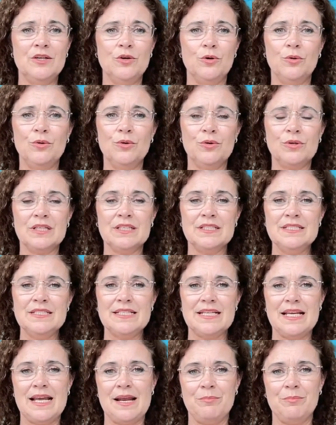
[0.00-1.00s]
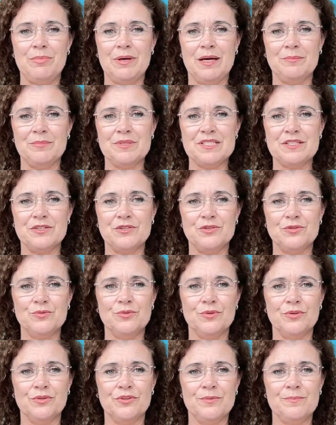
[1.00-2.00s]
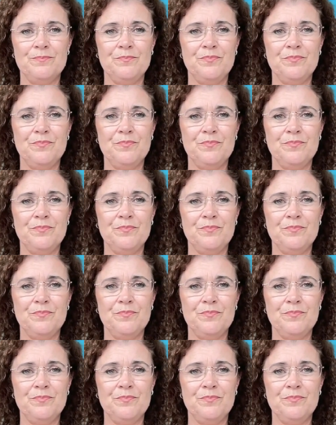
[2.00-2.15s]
Auckland, and Palmerston North.